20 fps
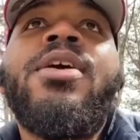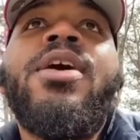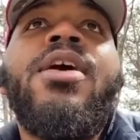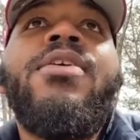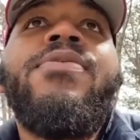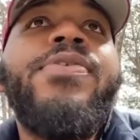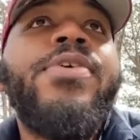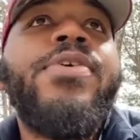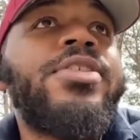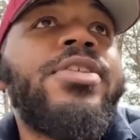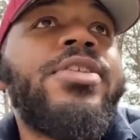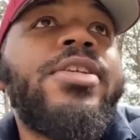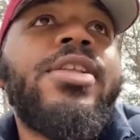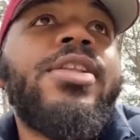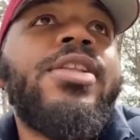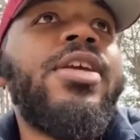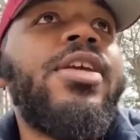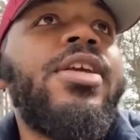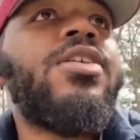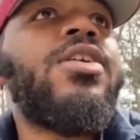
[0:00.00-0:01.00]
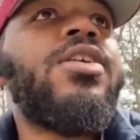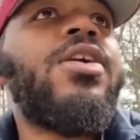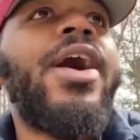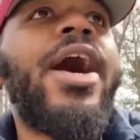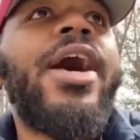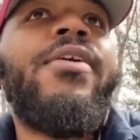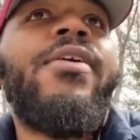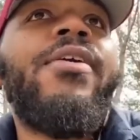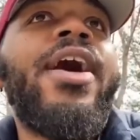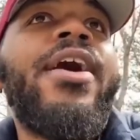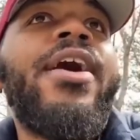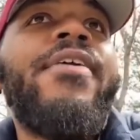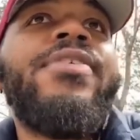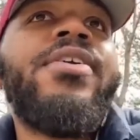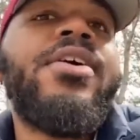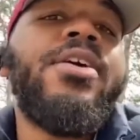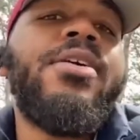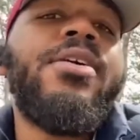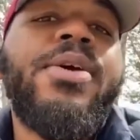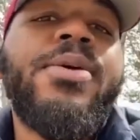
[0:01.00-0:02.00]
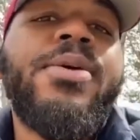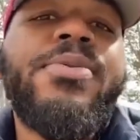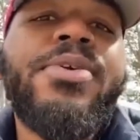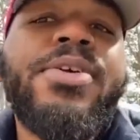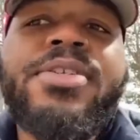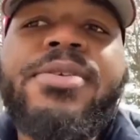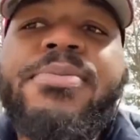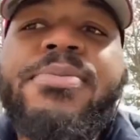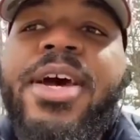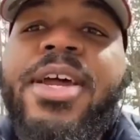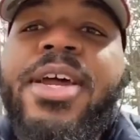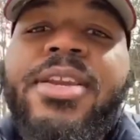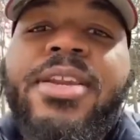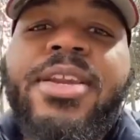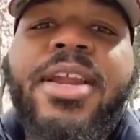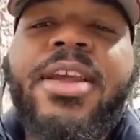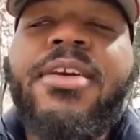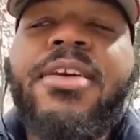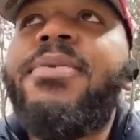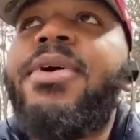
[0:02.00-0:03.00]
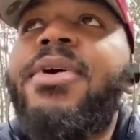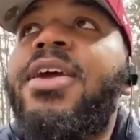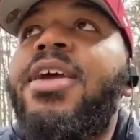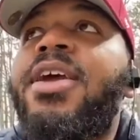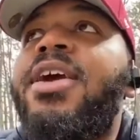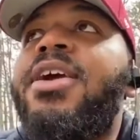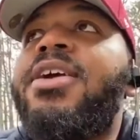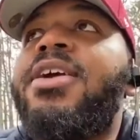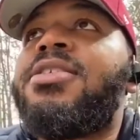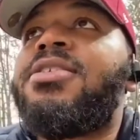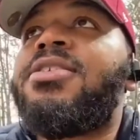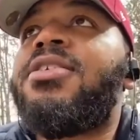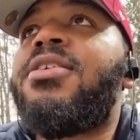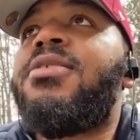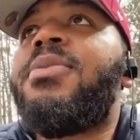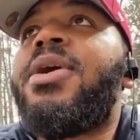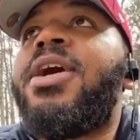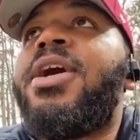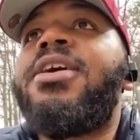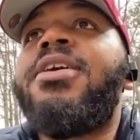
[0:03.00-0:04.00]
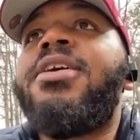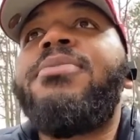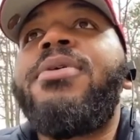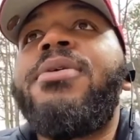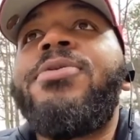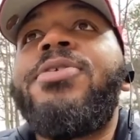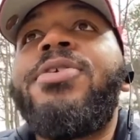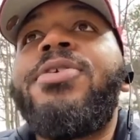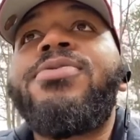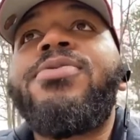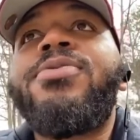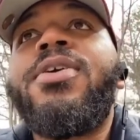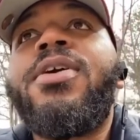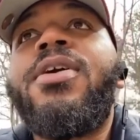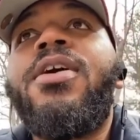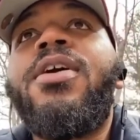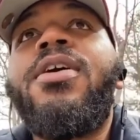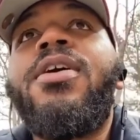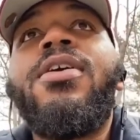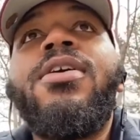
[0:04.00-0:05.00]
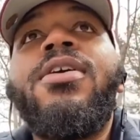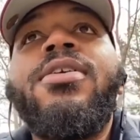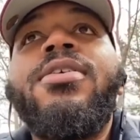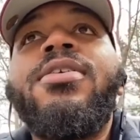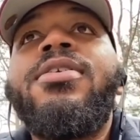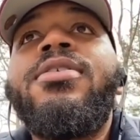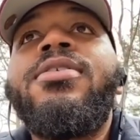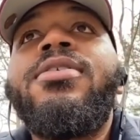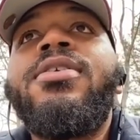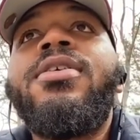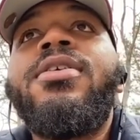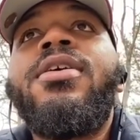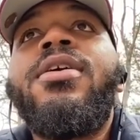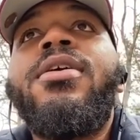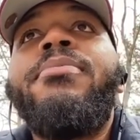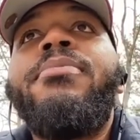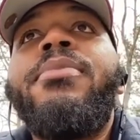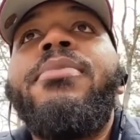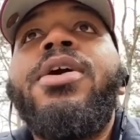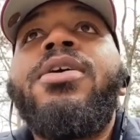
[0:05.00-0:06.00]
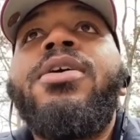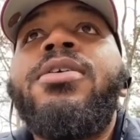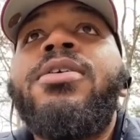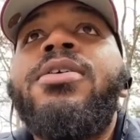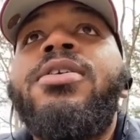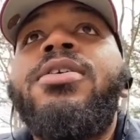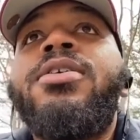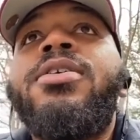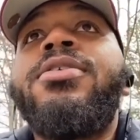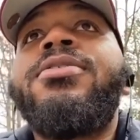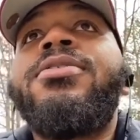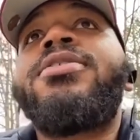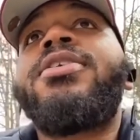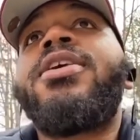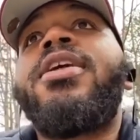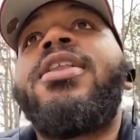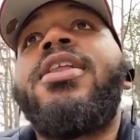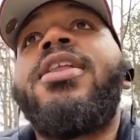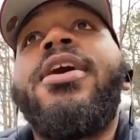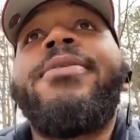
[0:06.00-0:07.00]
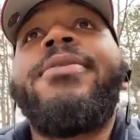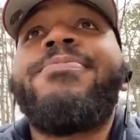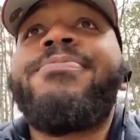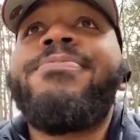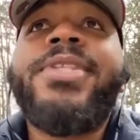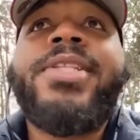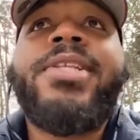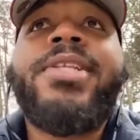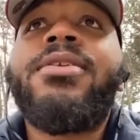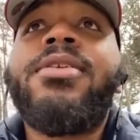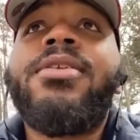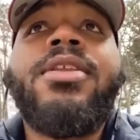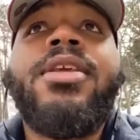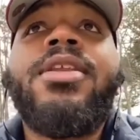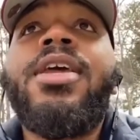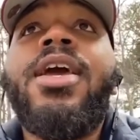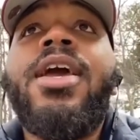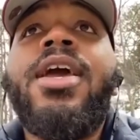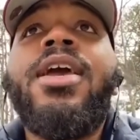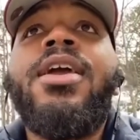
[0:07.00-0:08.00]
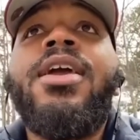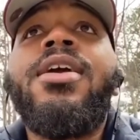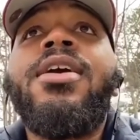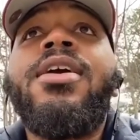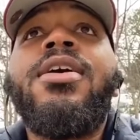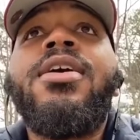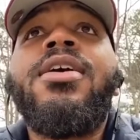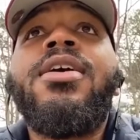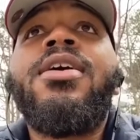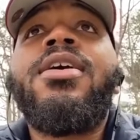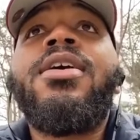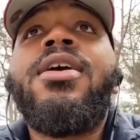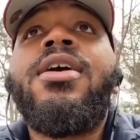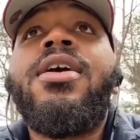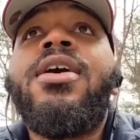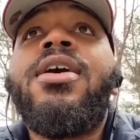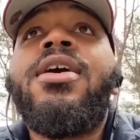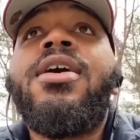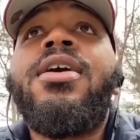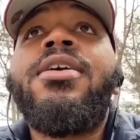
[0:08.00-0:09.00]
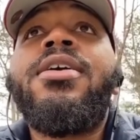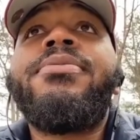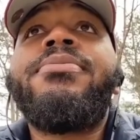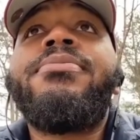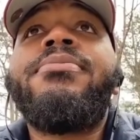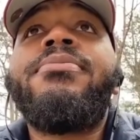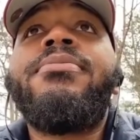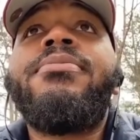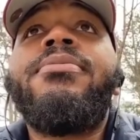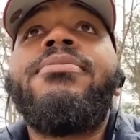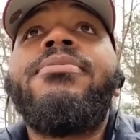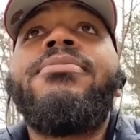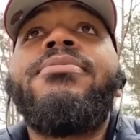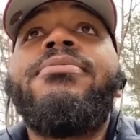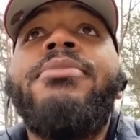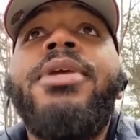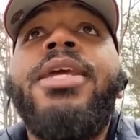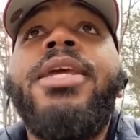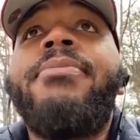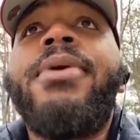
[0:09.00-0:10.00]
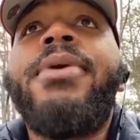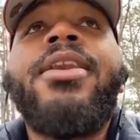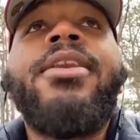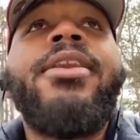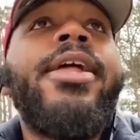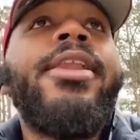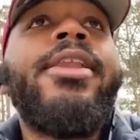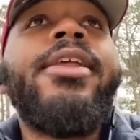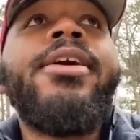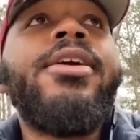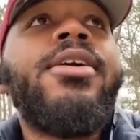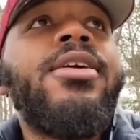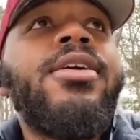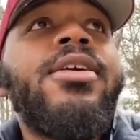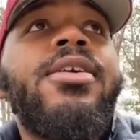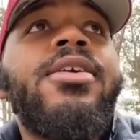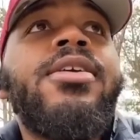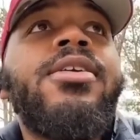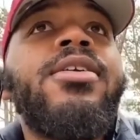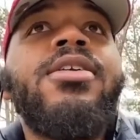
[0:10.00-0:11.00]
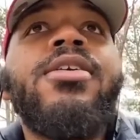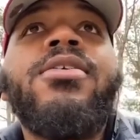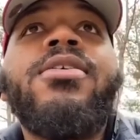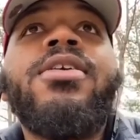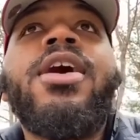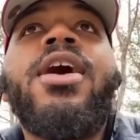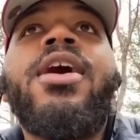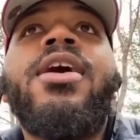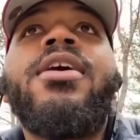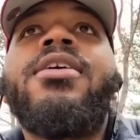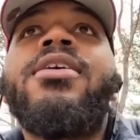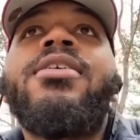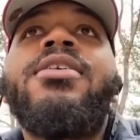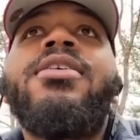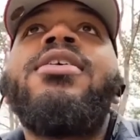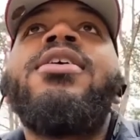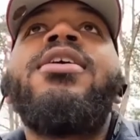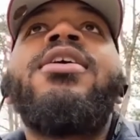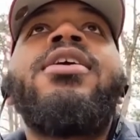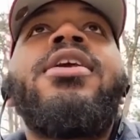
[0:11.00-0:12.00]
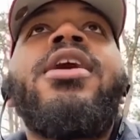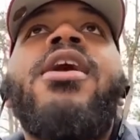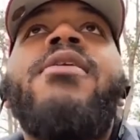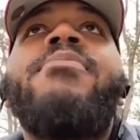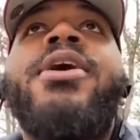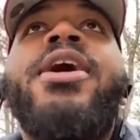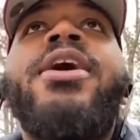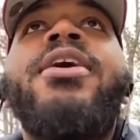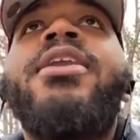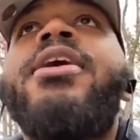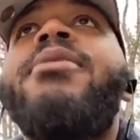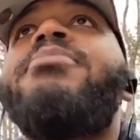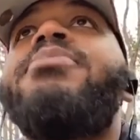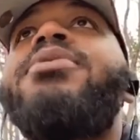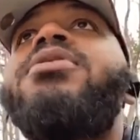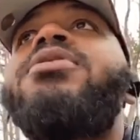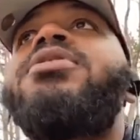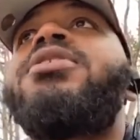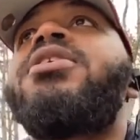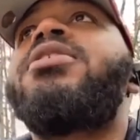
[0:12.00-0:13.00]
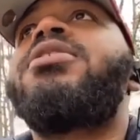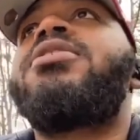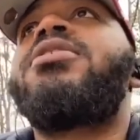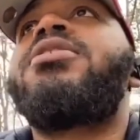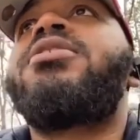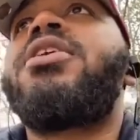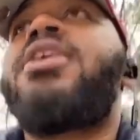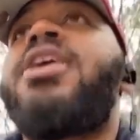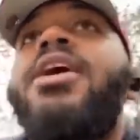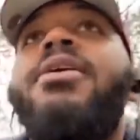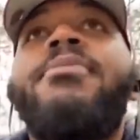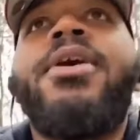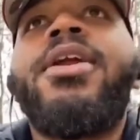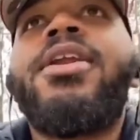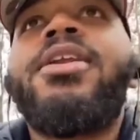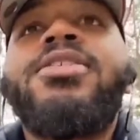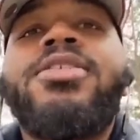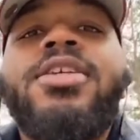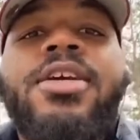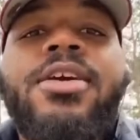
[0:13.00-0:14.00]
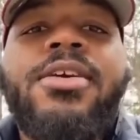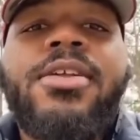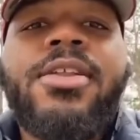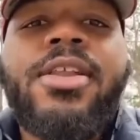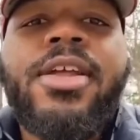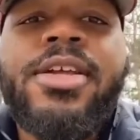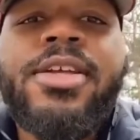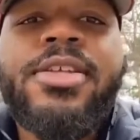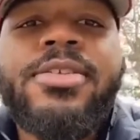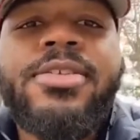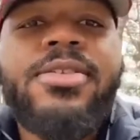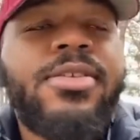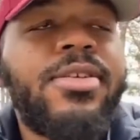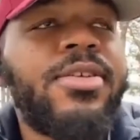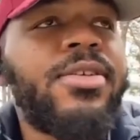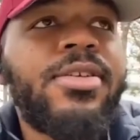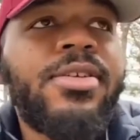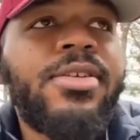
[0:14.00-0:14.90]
unfortunately, you know, I don't have the good memories about it that everybody has. You know, my good memories were all murdered. You know what I'm saying? Like the day uh, Meek Mandela, you know, y'all y'all buying that bullshit since he came out of jail. Like he's